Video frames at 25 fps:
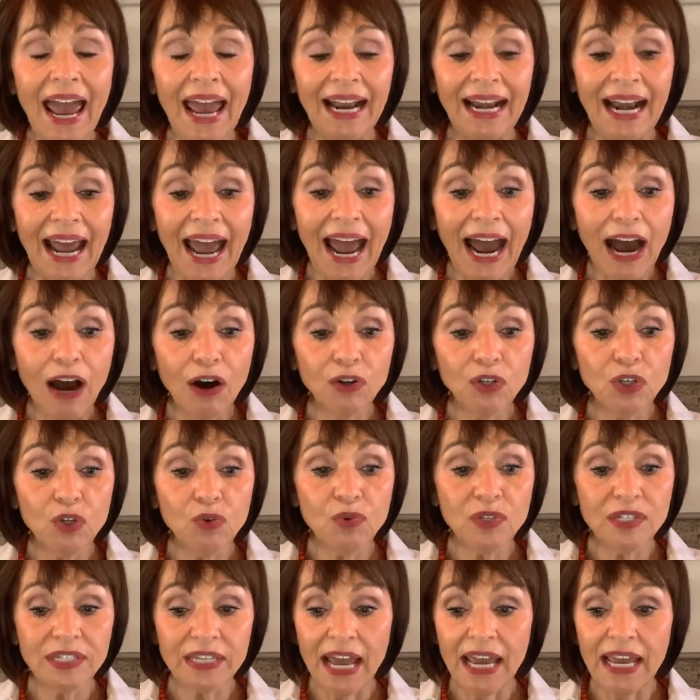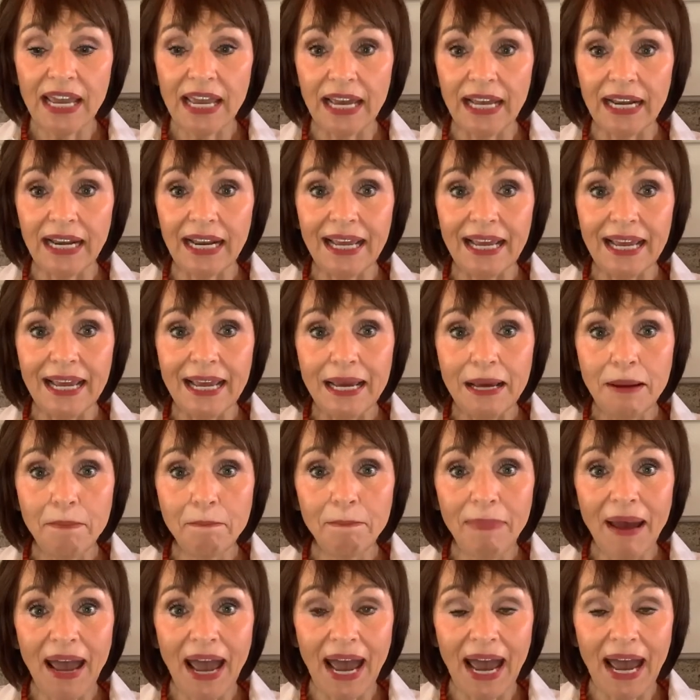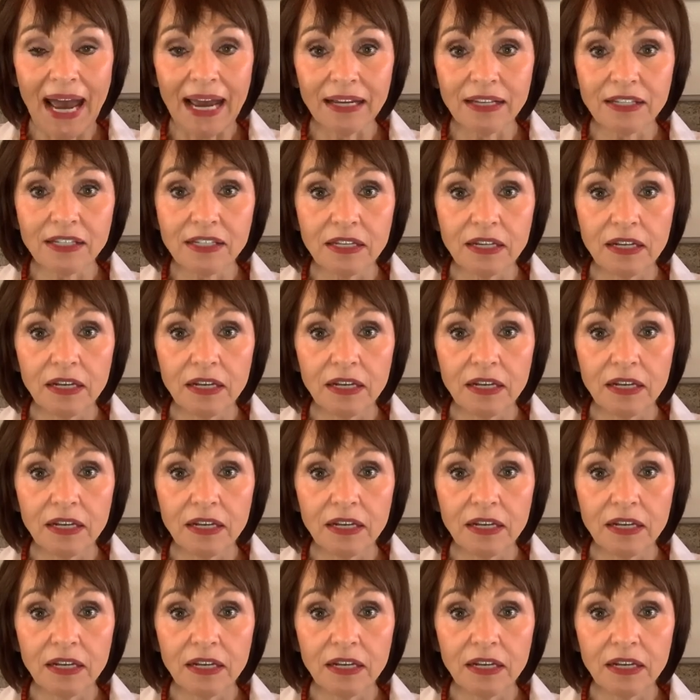how you say it impacts